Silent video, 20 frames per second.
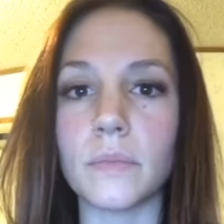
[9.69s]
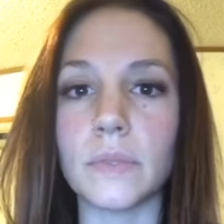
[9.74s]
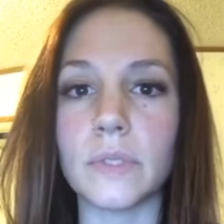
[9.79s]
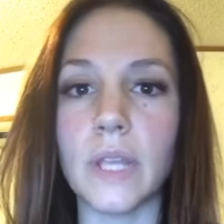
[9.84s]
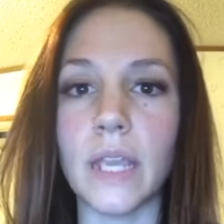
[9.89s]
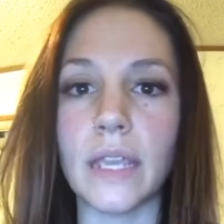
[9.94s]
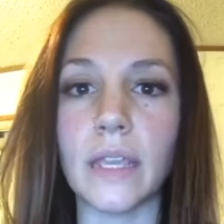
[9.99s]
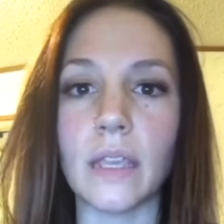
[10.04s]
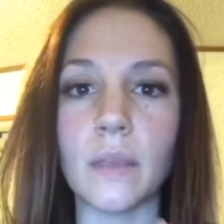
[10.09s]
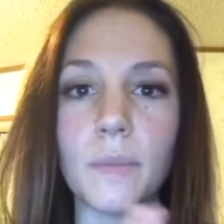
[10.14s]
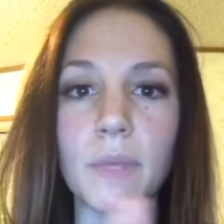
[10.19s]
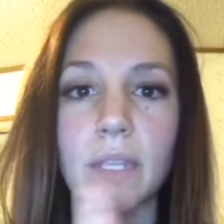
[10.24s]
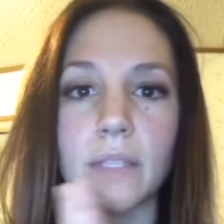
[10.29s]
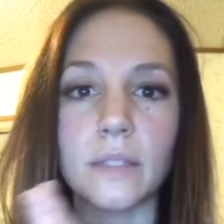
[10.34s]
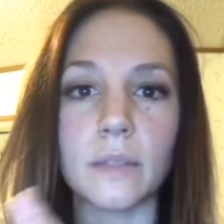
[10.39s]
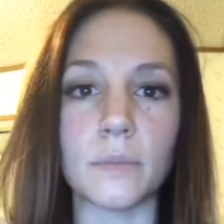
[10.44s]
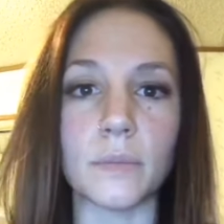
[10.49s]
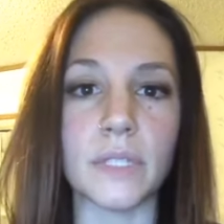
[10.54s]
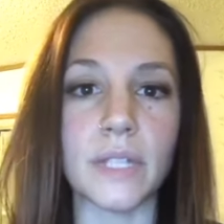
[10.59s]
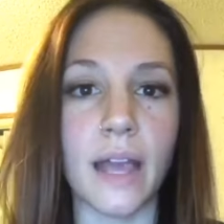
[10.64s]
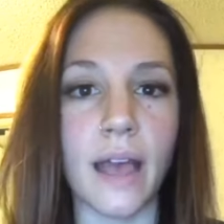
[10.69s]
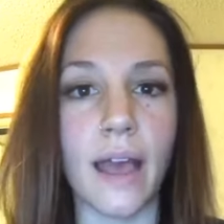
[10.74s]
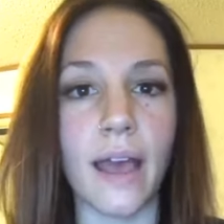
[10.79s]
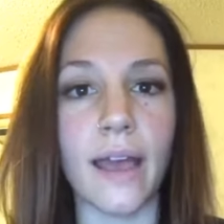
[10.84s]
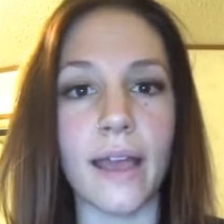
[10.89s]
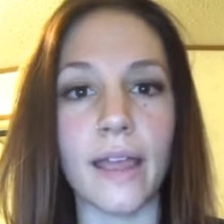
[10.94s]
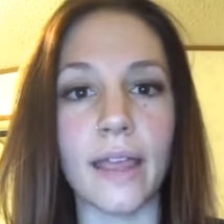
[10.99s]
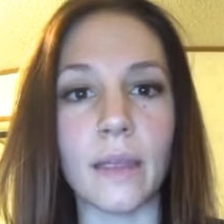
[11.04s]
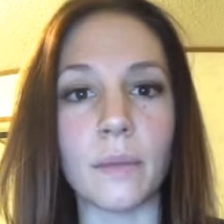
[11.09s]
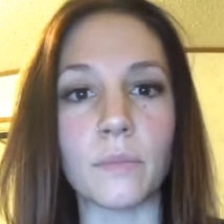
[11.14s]
taking me some
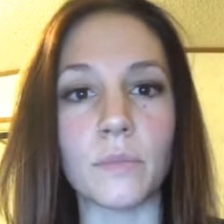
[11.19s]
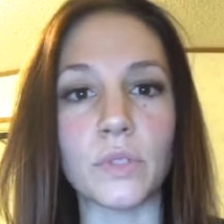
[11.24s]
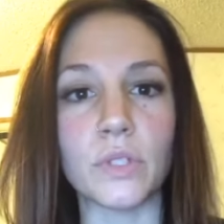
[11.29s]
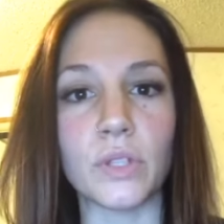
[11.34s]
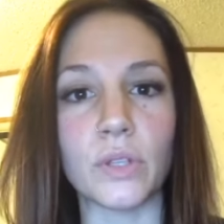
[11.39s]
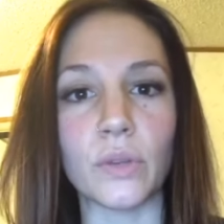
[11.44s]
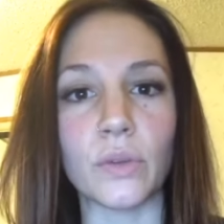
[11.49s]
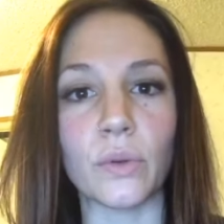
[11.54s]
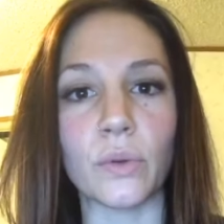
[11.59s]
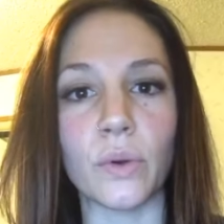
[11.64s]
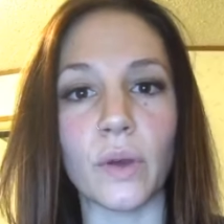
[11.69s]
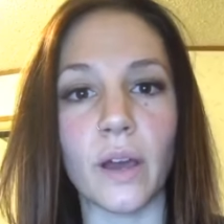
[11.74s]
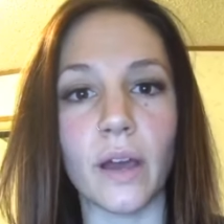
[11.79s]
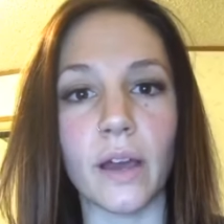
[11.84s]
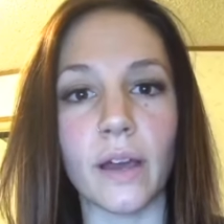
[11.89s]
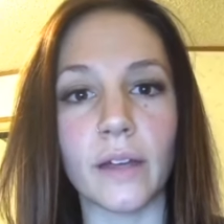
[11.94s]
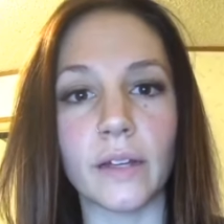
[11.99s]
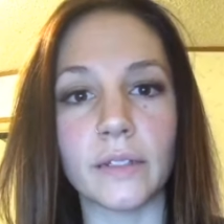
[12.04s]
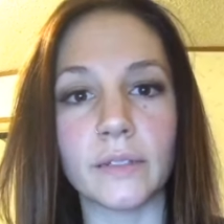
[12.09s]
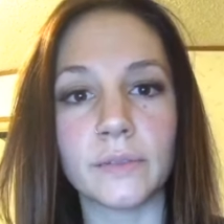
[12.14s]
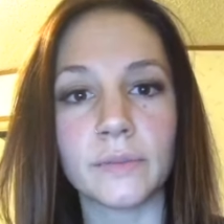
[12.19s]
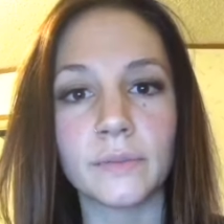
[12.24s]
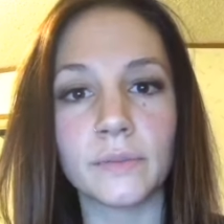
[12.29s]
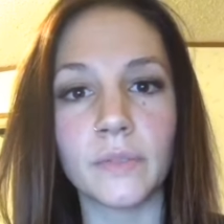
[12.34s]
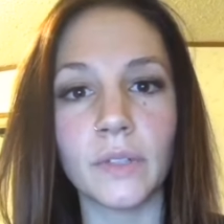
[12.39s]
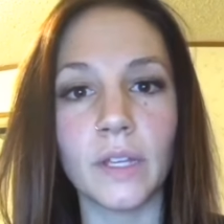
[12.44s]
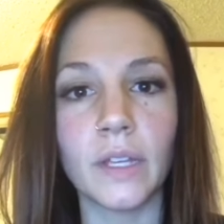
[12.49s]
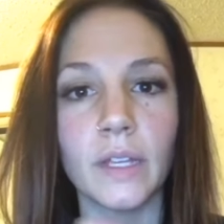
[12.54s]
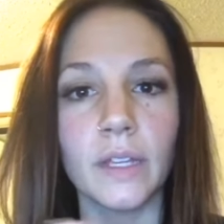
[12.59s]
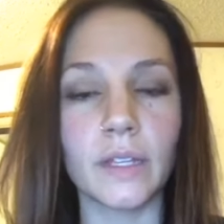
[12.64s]
time to uh,
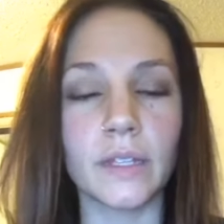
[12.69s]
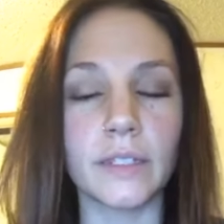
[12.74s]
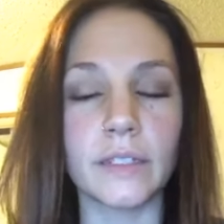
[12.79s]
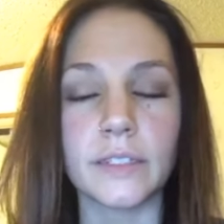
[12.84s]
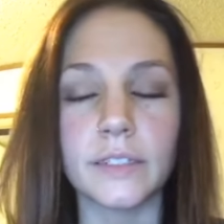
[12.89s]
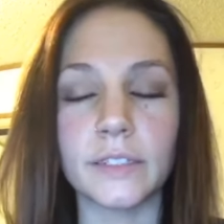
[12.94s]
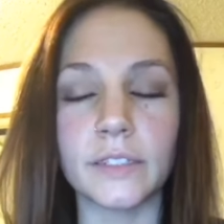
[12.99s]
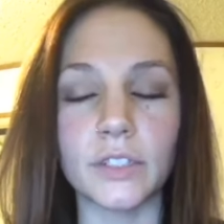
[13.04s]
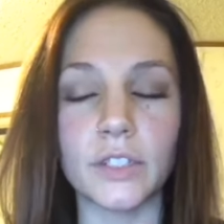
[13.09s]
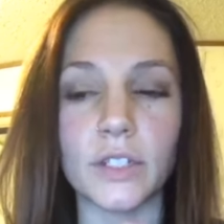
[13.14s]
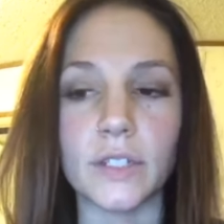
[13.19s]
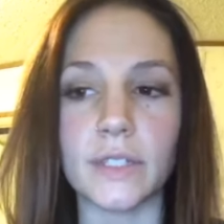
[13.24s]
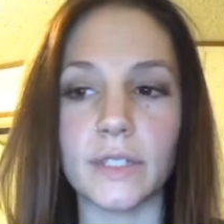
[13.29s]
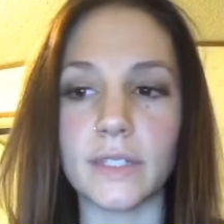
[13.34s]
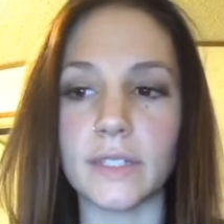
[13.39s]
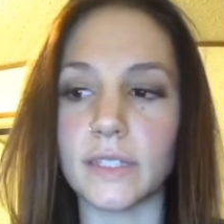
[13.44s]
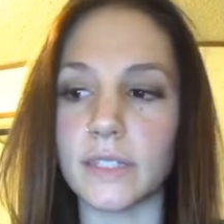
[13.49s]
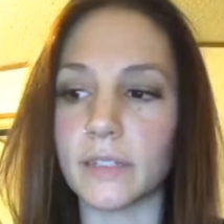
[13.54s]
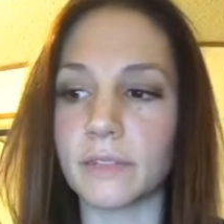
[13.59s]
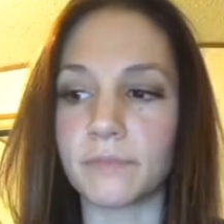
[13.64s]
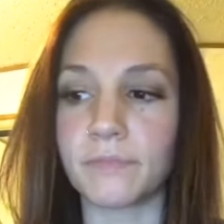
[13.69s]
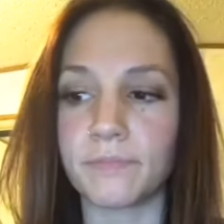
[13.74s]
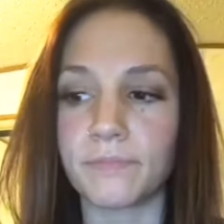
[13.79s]
just